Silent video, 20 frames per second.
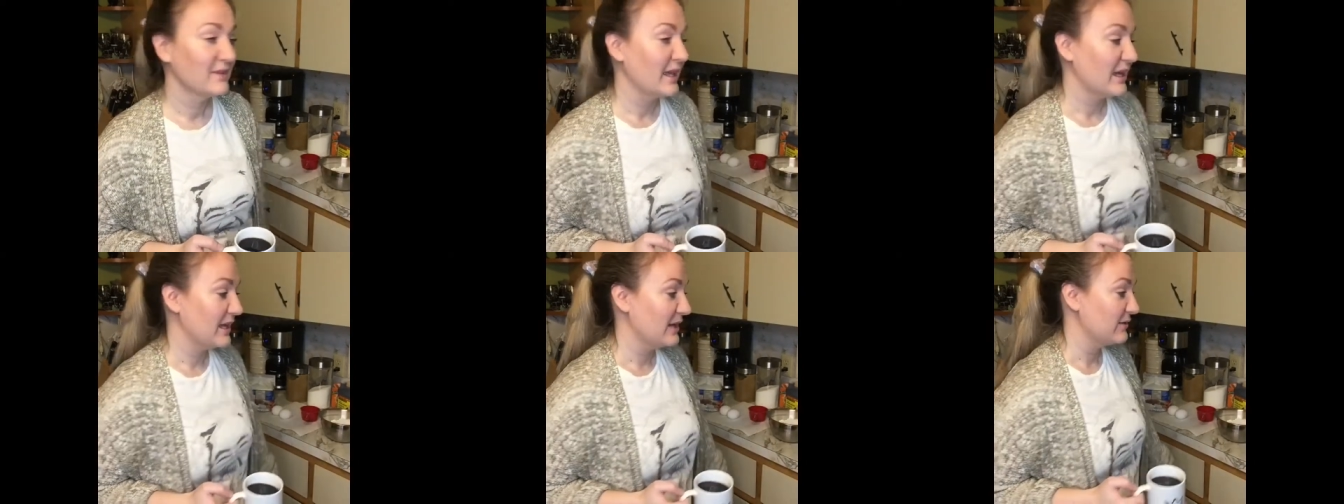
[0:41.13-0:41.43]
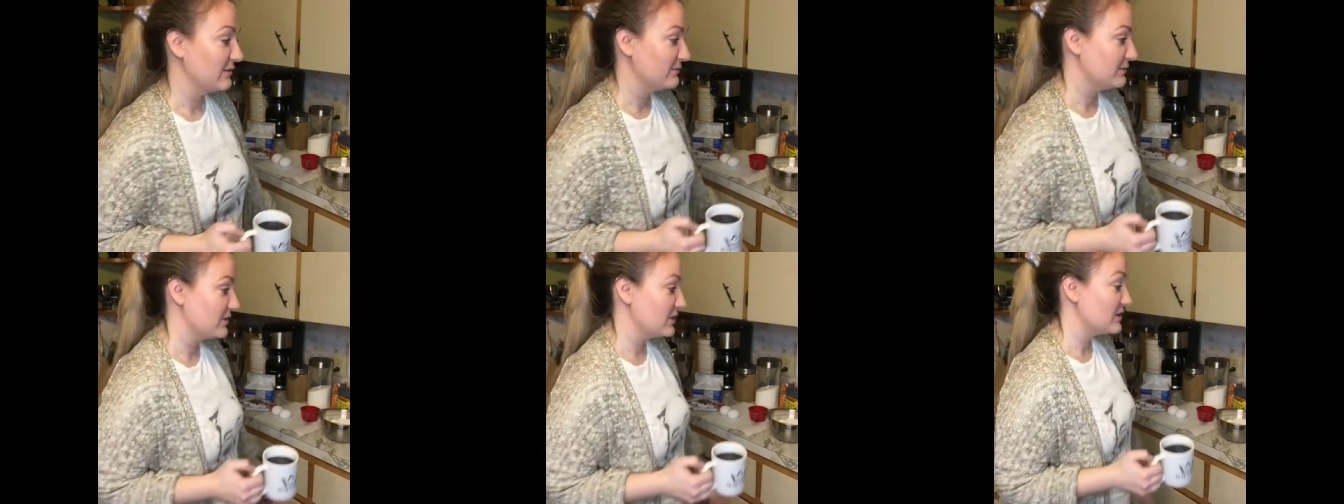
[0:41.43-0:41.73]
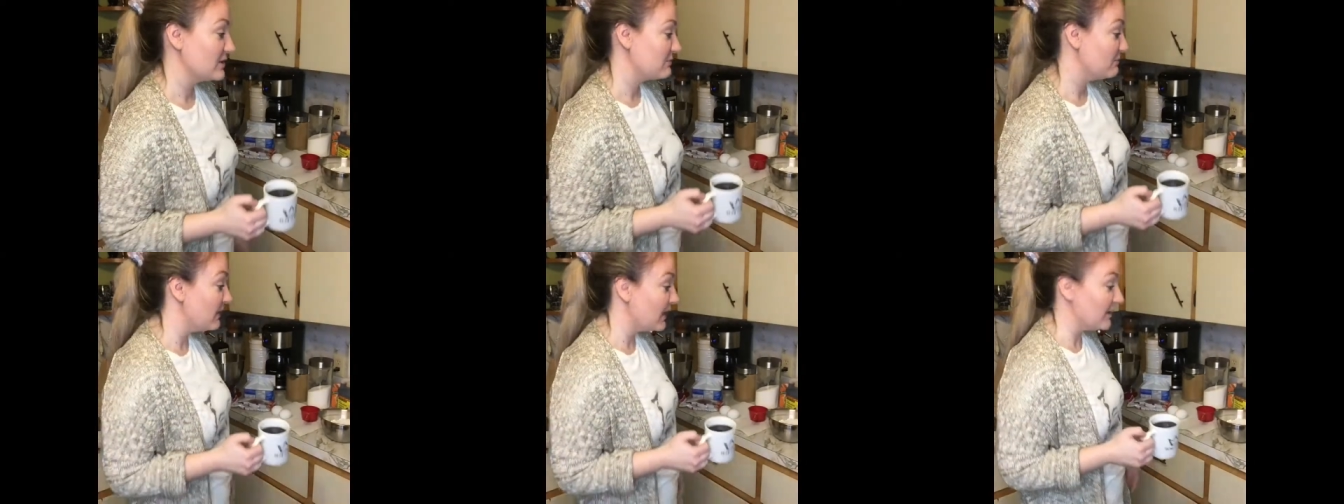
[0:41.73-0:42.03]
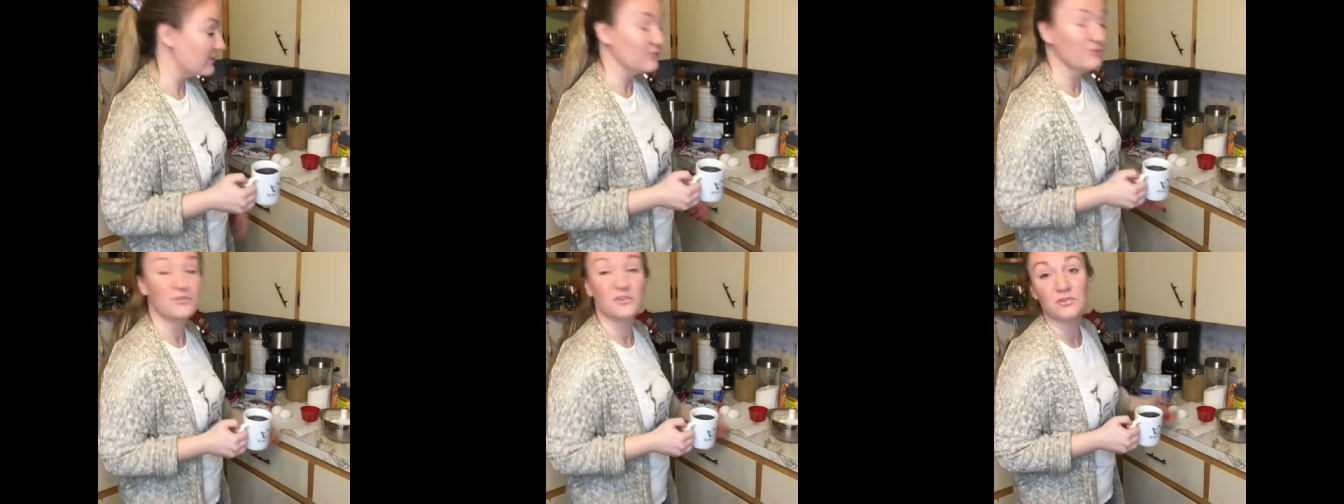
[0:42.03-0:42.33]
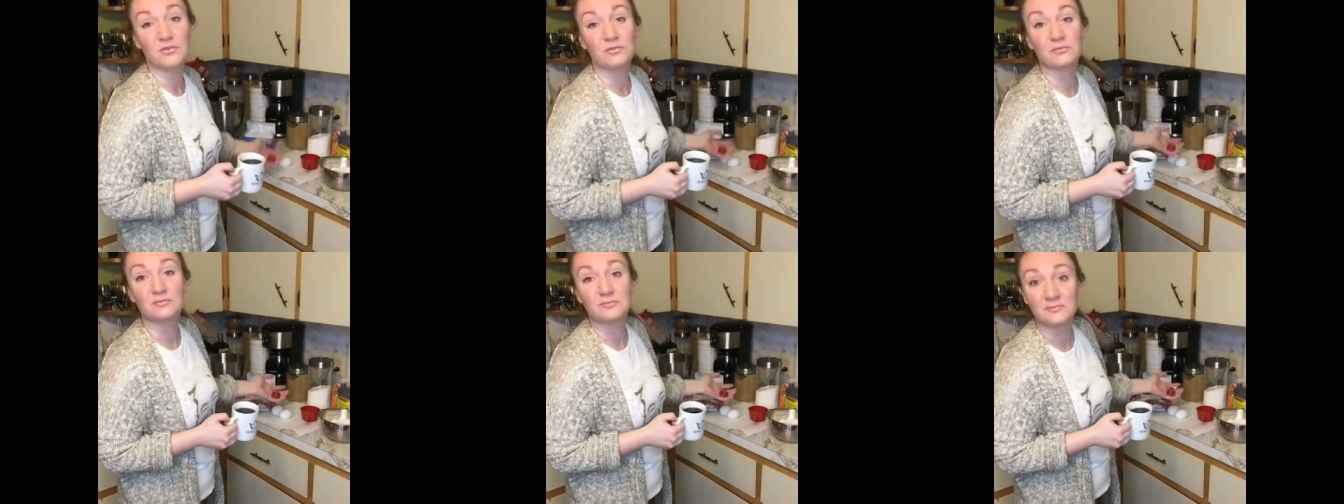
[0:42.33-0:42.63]
I've just made
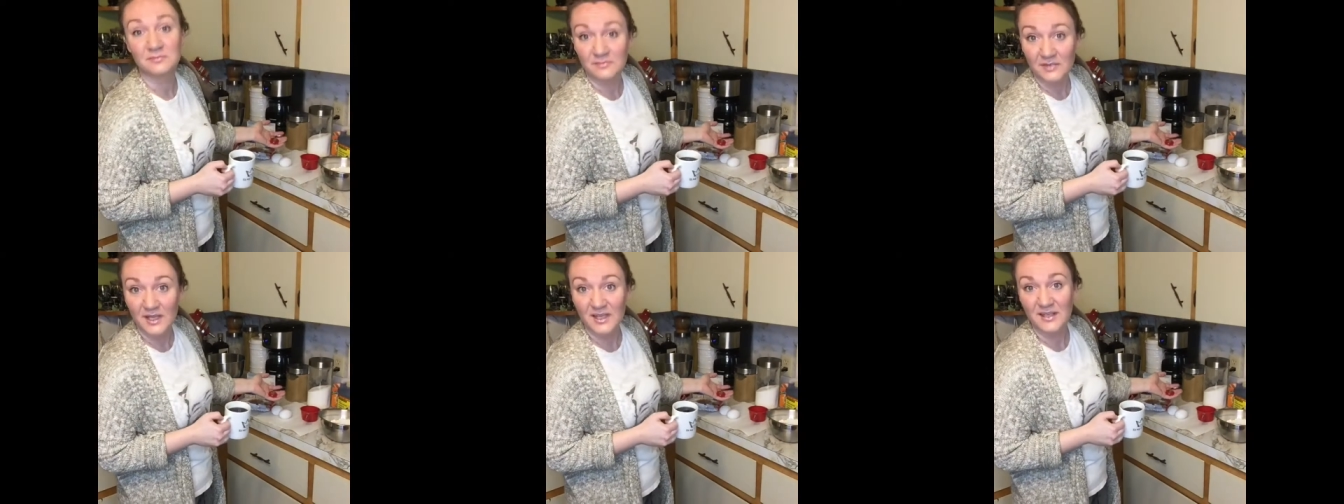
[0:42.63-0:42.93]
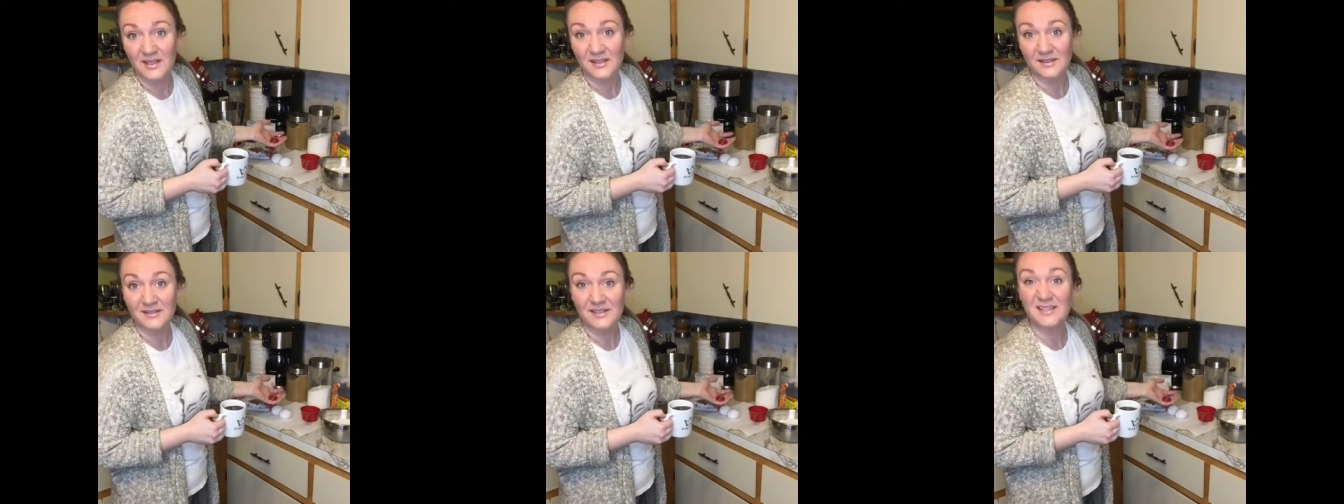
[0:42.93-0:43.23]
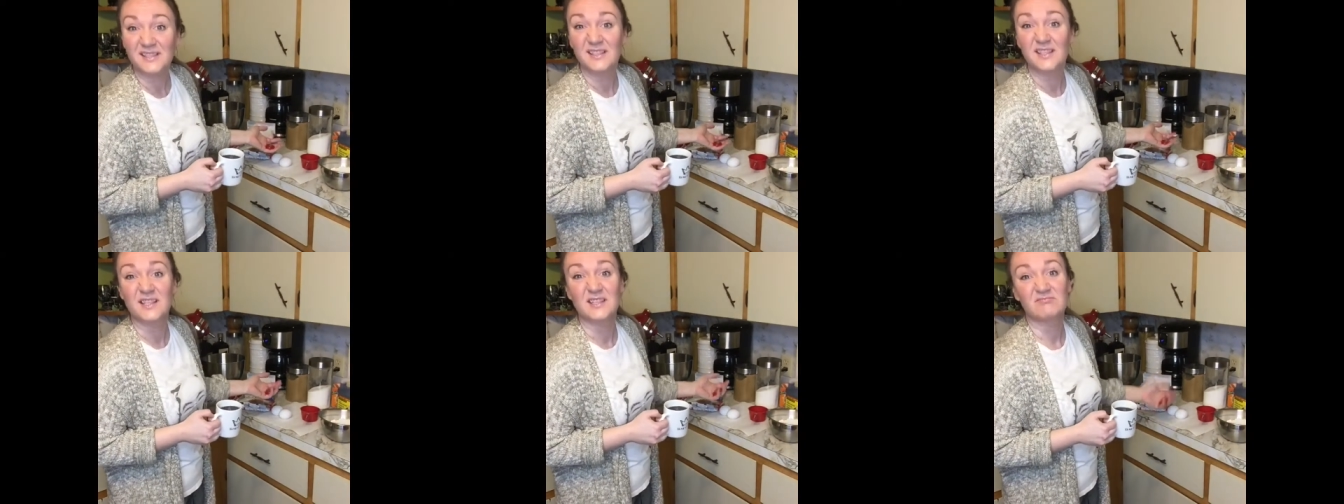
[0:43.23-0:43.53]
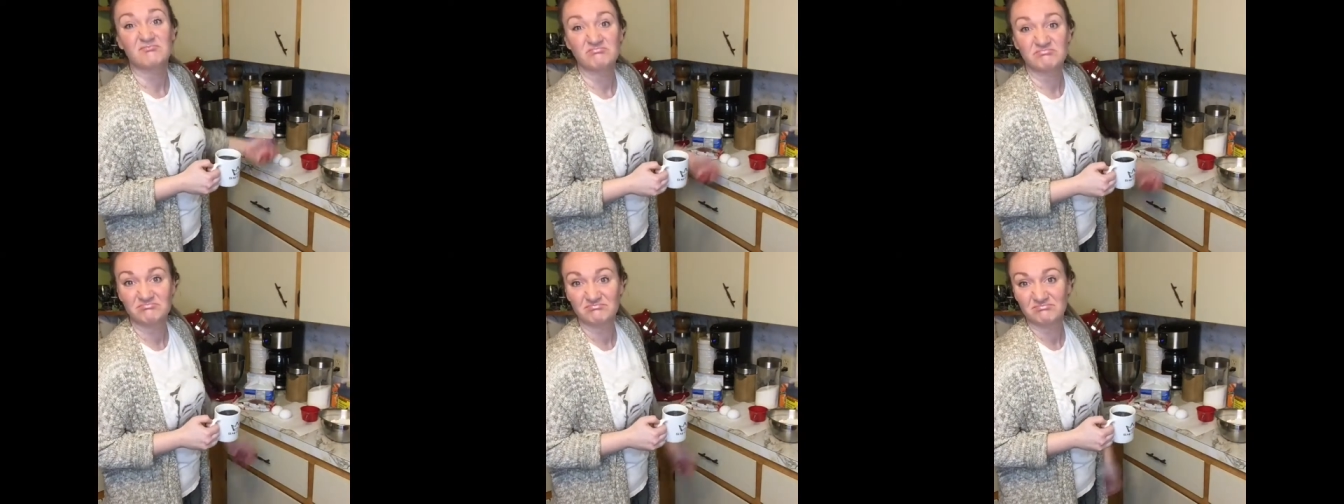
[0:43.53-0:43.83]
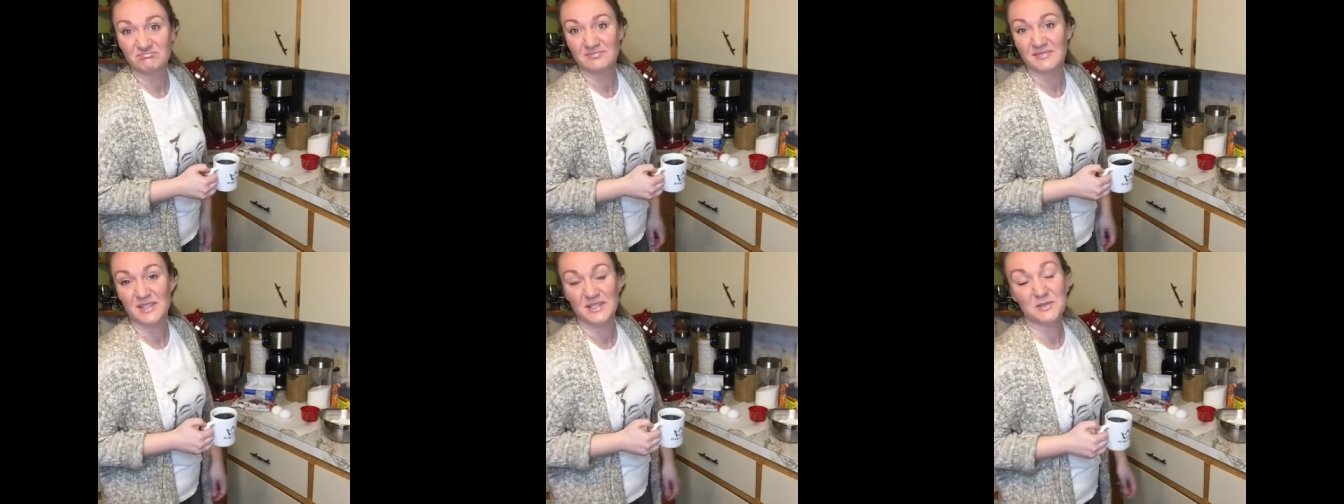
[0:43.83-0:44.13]
food and eaten it.
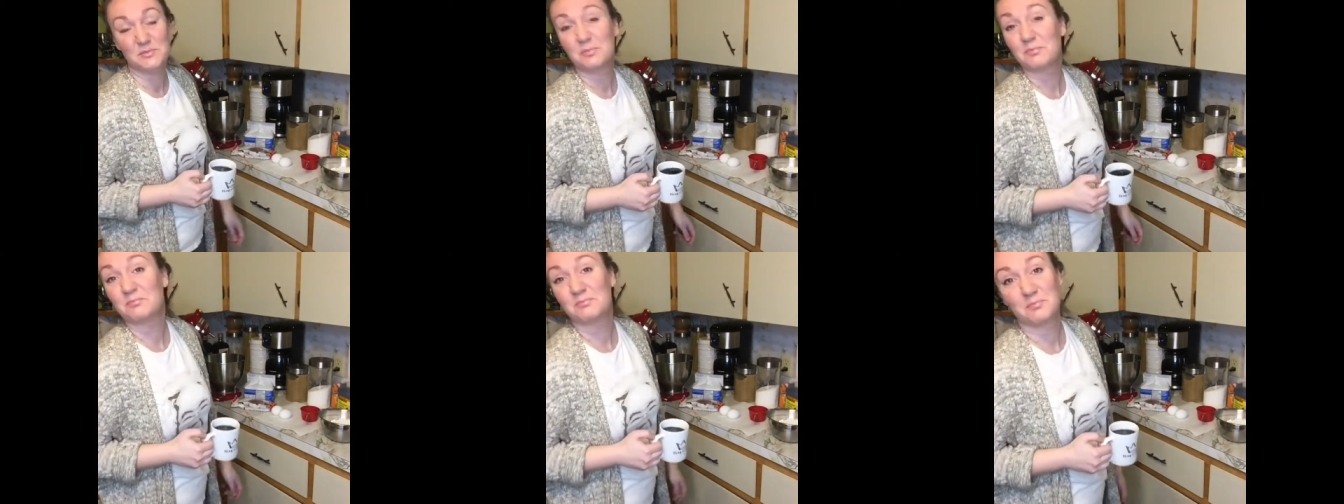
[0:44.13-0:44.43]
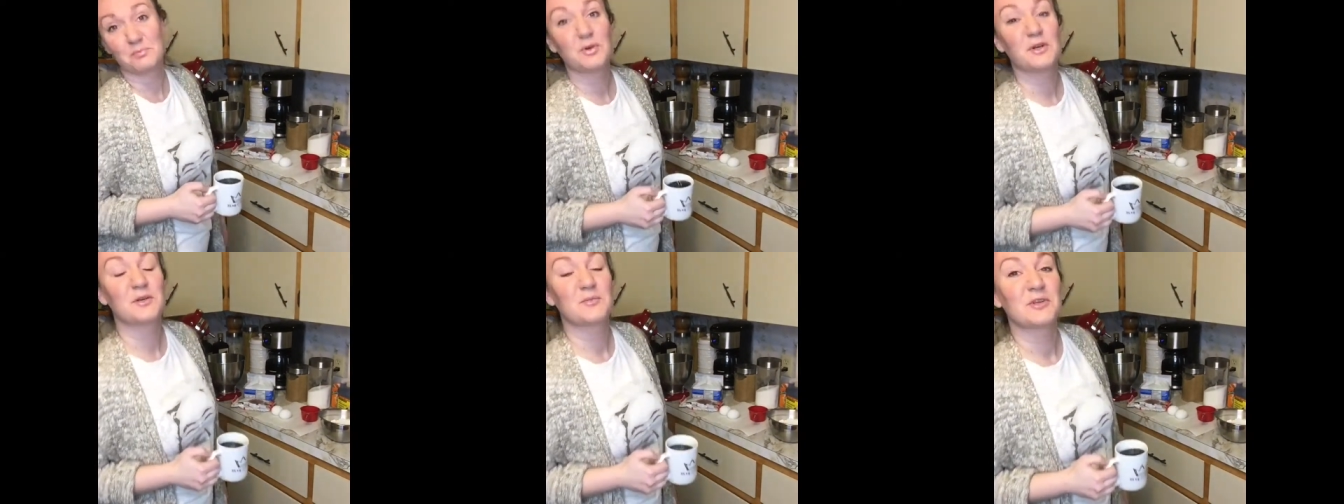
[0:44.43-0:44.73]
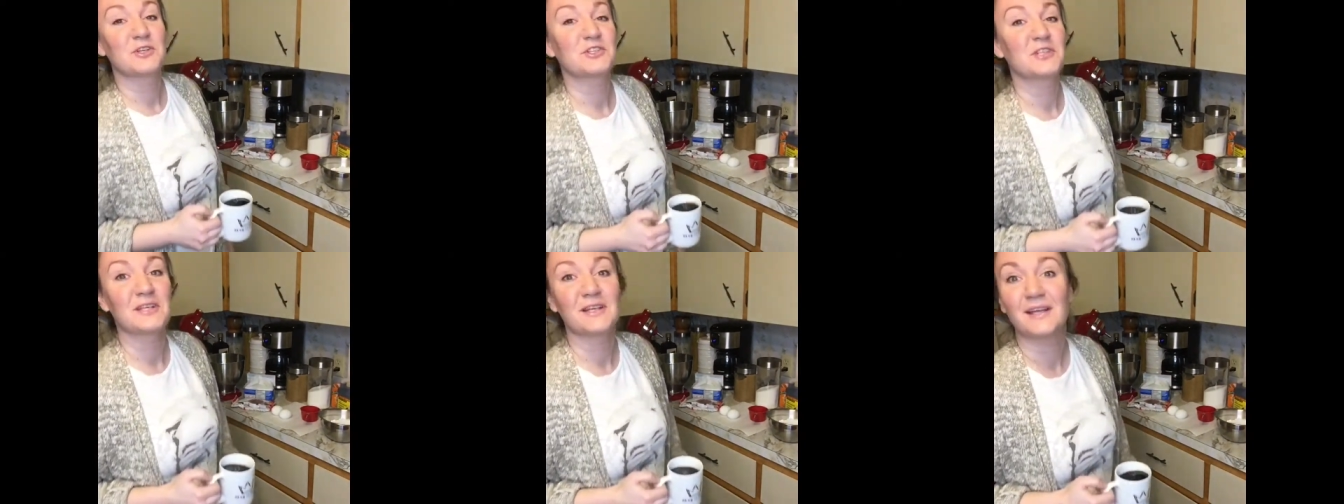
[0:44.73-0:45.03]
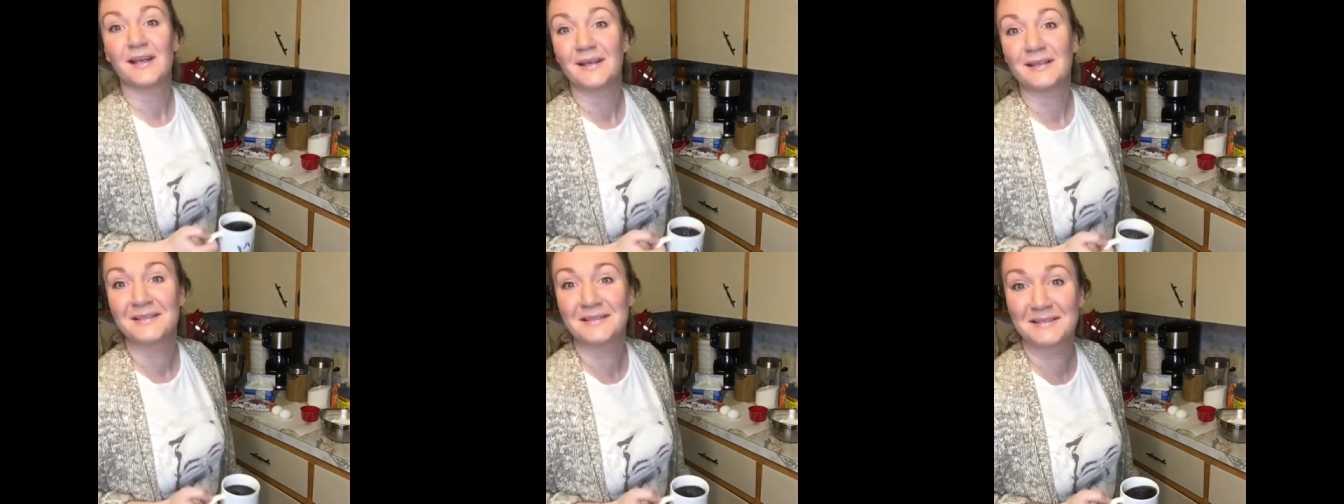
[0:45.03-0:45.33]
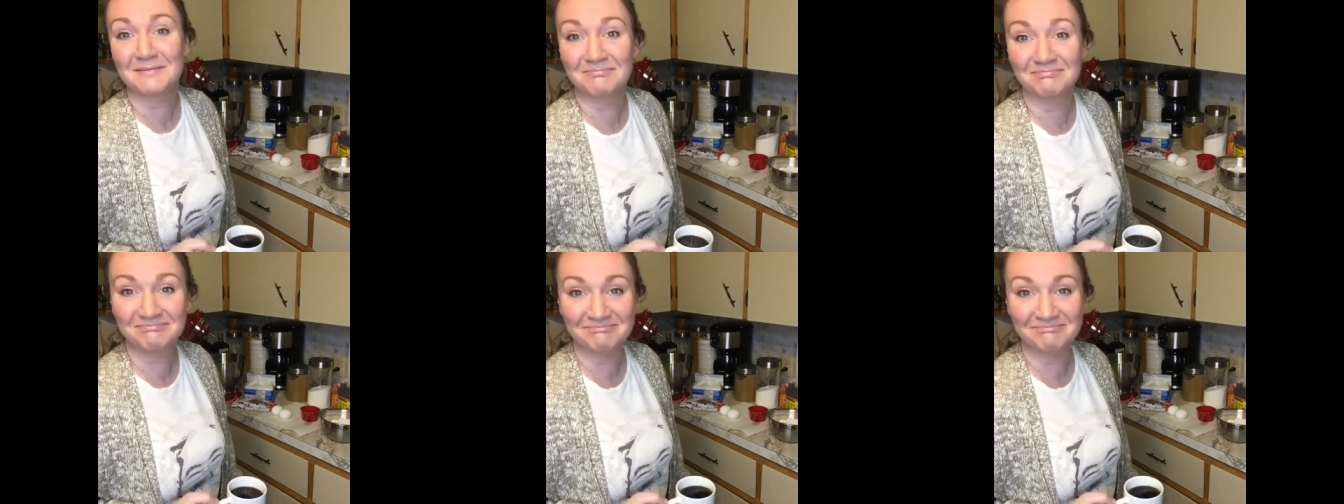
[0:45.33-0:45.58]
That's pretty much it, guys.